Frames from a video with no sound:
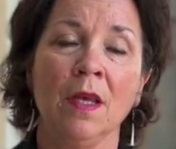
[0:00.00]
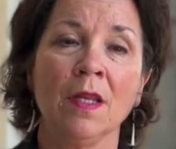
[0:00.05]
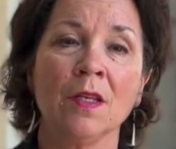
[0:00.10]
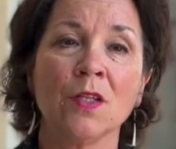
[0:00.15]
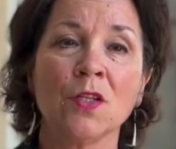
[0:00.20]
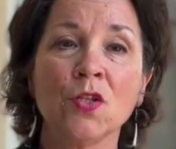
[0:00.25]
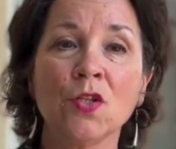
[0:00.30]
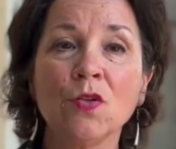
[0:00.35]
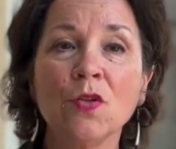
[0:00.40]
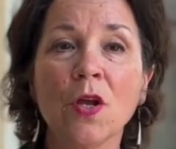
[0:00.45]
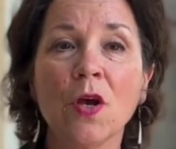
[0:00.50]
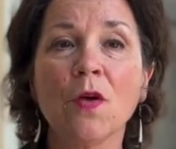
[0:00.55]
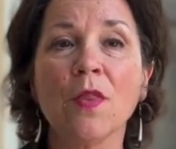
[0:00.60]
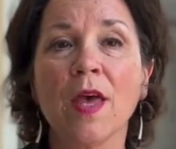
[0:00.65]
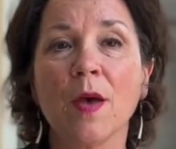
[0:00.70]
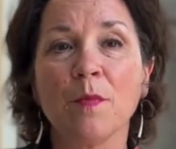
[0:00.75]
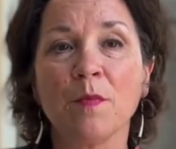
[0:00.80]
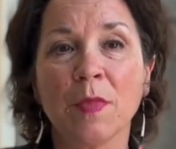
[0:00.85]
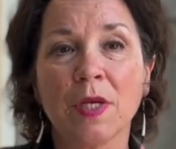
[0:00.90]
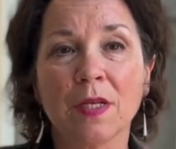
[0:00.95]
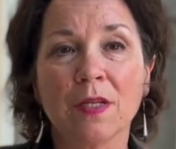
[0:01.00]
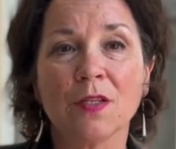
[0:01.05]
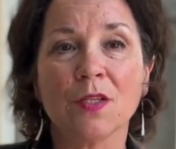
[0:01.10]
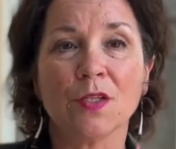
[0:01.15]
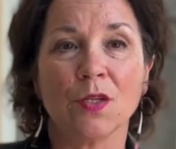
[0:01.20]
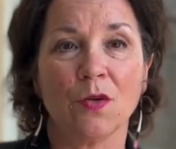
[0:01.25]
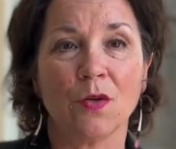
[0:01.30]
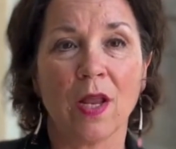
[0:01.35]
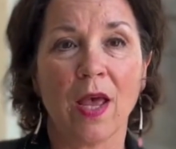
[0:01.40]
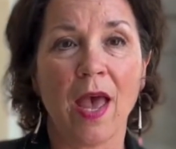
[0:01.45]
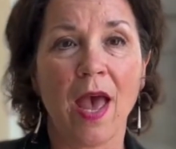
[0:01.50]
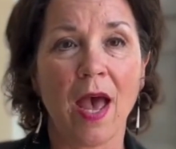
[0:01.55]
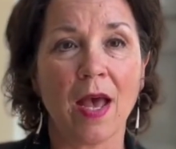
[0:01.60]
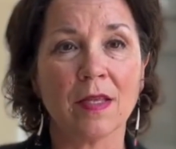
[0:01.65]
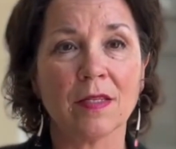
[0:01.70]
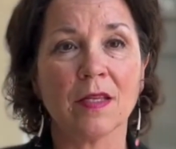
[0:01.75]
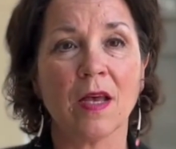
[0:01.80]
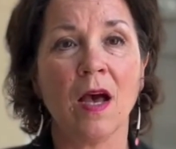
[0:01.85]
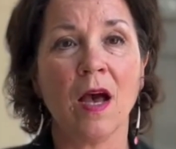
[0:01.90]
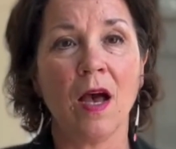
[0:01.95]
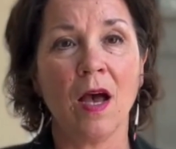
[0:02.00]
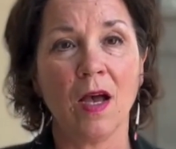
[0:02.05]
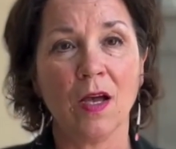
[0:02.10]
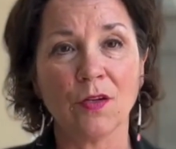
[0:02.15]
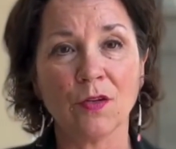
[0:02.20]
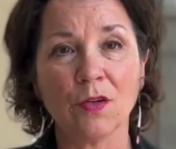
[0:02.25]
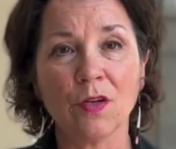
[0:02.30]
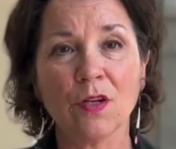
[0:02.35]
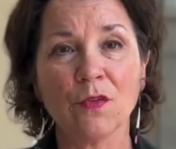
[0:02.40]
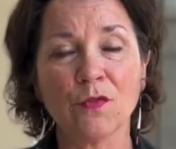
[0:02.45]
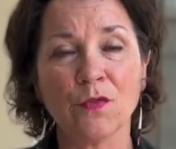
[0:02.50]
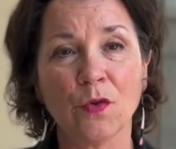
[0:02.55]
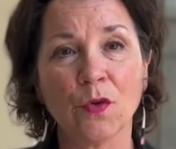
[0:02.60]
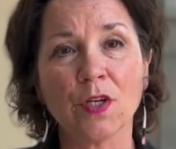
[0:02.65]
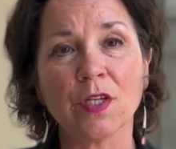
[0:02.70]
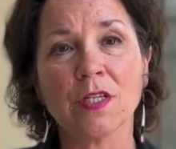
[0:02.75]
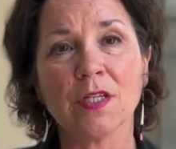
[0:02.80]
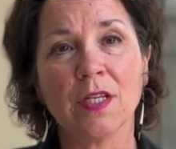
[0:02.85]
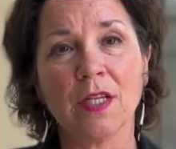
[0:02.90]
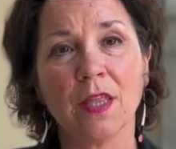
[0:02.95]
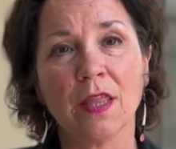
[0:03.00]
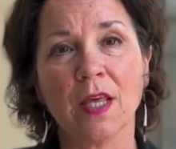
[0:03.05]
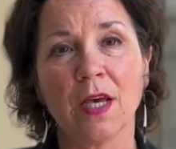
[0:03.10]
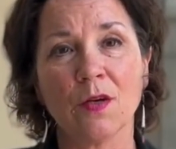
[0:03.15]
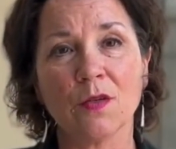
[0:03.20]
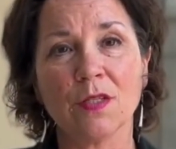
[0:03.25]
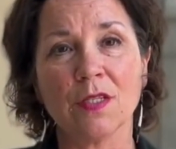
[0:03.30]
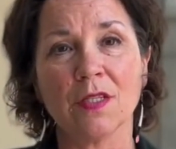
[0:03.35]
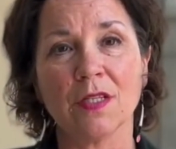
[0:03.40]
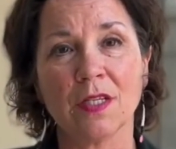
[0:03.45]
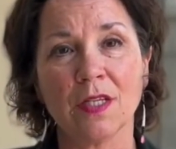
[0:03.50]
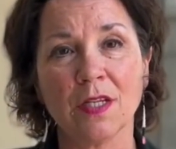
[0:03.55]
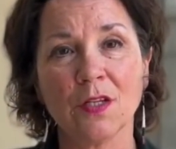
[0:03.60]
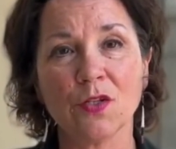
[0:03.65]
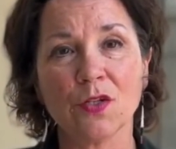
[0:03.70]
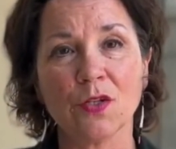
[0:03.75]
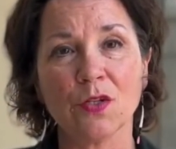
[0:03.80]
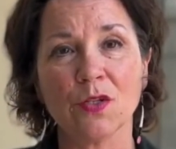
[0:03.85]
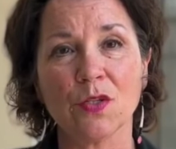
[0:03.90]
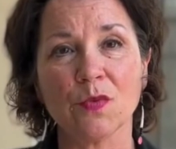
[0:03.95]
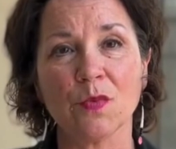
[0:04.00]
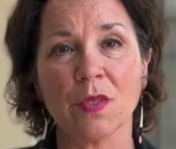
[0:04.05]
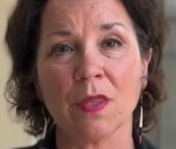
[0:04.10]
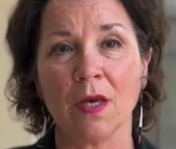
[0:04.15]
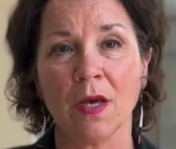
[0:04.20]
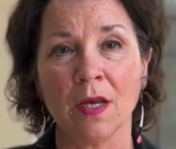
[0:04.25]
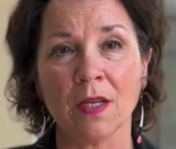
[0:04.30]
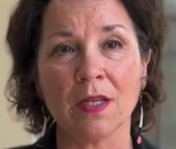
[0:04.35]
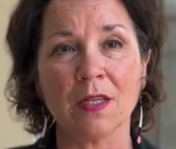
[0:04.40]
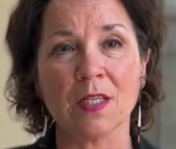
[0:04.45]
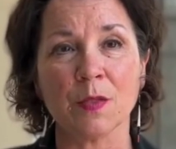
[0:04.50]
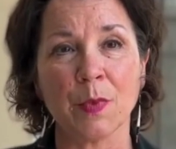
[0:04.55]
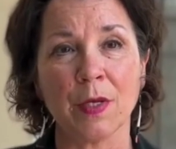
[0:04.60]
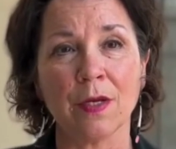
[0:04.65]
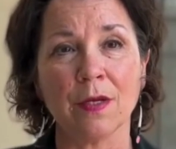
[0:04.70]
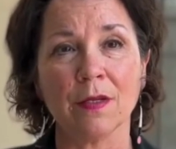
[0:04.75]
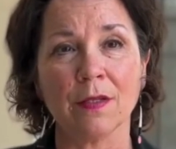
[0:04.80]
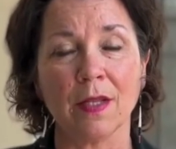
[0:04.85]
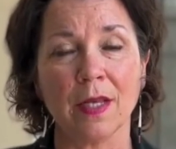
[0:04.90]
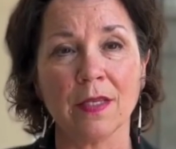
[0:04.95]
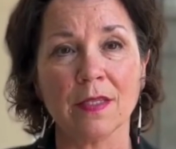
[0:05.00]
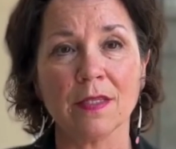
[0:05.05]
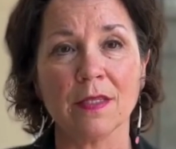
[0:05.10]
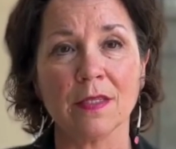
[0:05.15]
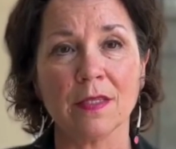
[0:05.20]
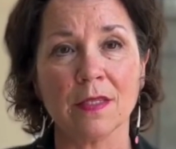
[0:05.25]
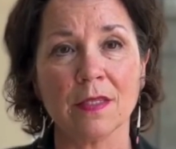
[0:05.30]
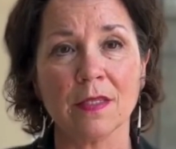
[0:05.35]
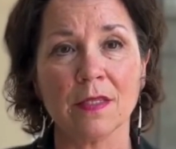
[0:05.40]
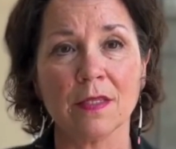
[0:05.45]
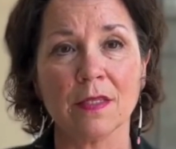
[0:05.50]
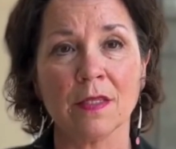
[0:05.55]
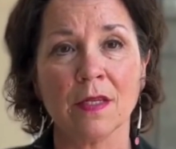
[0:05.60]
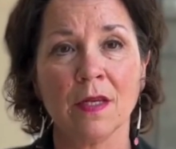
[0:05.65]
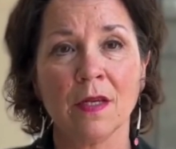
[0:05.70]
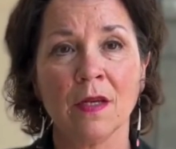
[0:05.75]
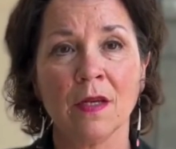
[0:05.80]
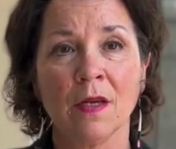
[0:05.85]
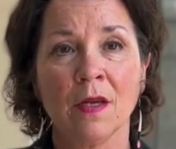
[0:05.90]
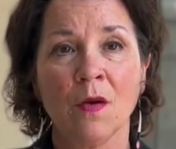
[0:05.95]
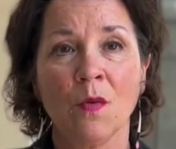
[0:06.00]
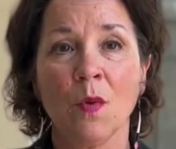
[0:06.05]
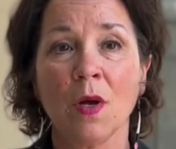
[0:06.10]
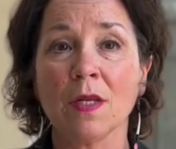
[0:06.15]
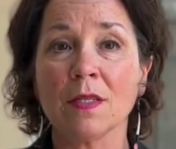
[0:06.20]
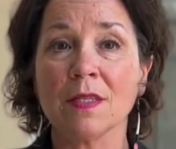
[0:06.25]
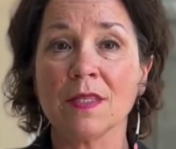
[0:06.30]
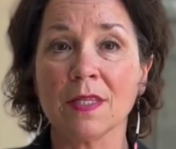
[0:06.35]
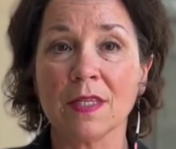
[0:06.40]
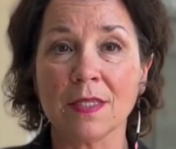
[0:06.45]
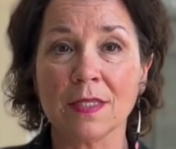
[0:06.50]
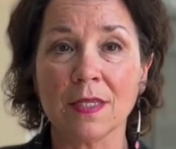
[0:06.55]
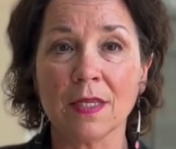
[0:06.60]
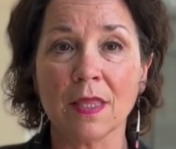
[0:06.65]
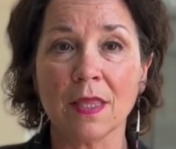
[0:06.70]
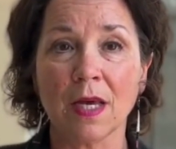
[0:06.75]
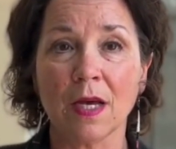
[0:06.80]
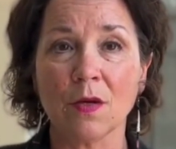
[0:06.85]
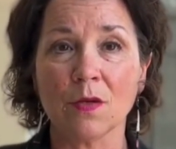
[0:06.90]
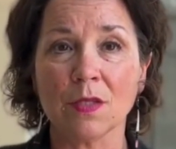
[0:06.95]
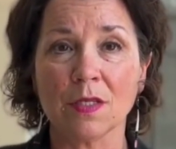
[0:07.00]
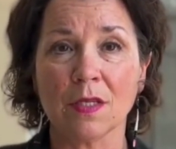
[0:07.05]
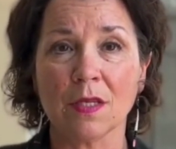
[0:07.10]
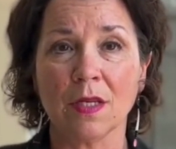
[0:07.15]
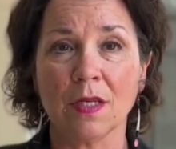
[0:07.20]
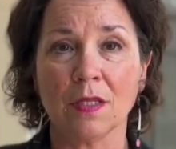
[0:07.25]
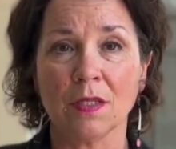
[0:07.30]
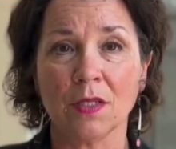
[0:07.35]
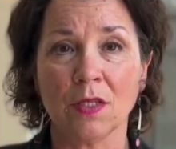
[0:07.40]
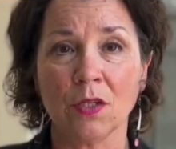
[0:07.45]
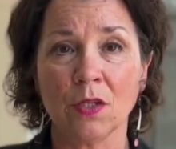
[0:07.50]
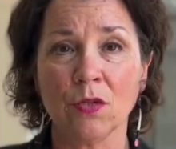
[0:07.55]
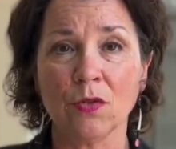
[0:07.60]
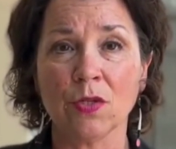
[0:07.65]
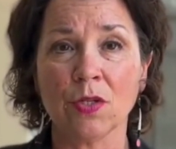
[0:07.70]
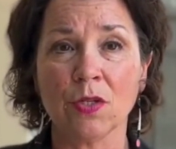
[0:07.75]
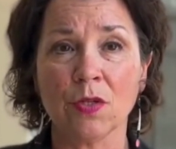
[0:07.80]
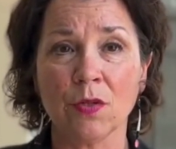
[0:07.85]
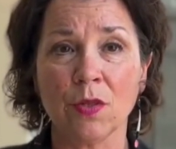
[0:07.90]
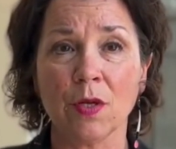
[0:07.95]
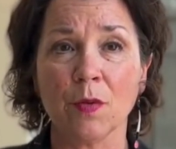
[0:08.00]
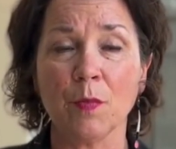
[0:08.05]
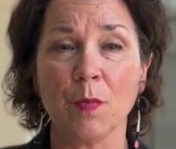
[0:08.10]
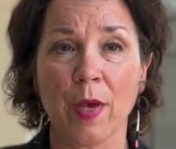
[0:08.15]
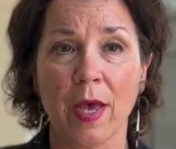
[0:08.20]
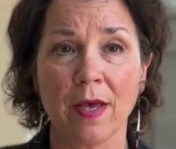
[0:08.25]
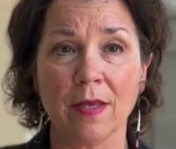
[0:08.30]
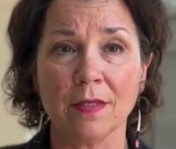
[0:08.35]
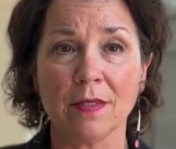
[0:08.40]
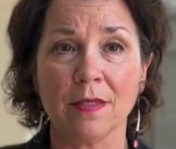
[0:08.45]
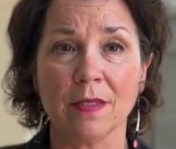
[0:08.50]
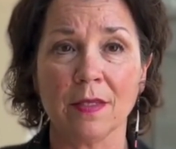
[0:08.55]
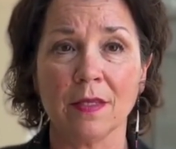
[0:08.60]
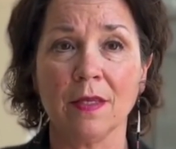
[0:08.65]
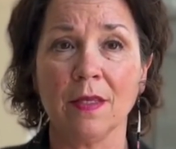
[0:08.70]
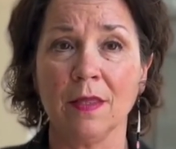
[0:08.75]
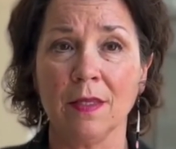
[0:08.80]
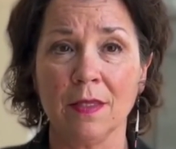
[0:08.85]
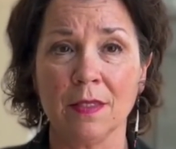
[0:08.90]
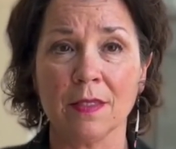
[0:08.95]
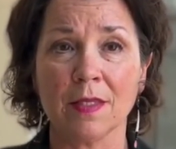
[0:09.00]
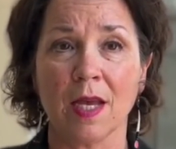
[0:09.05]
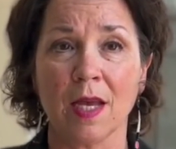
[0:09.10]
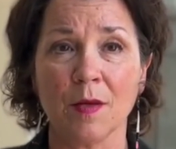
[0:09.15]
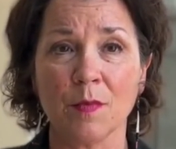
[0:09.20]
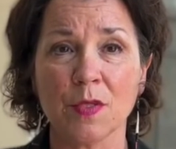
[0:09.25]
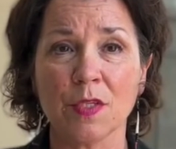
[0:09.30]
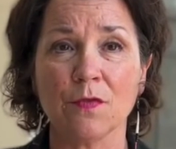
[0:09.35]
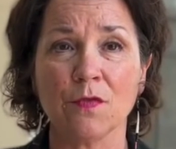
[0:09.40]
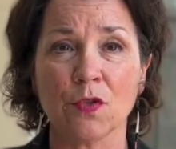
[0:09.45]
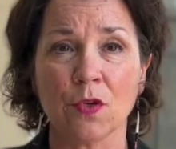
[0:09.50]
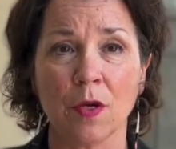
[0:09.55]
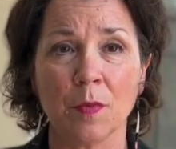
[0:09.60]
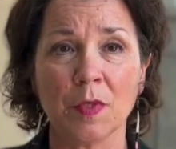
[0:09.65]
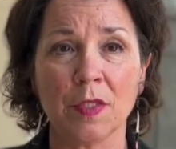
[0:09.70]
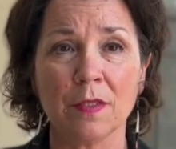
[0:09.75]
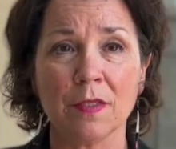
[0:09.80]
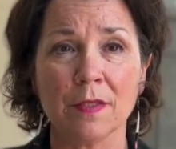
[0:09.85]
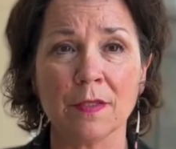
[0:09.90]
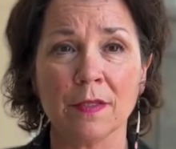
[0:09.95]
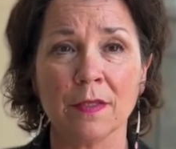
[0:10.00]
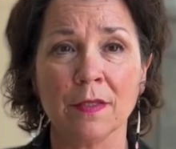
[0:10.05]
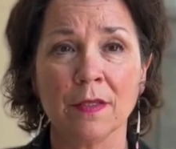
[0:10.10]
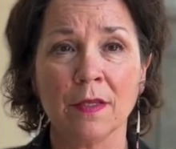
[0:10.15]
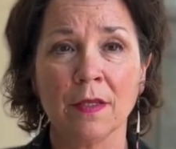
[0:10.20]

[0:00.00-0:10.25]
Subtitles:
Did you know that Minnesota has 114,000 teachers with unexpired licenses, while 60,000 continue to do their best in these times of troubles?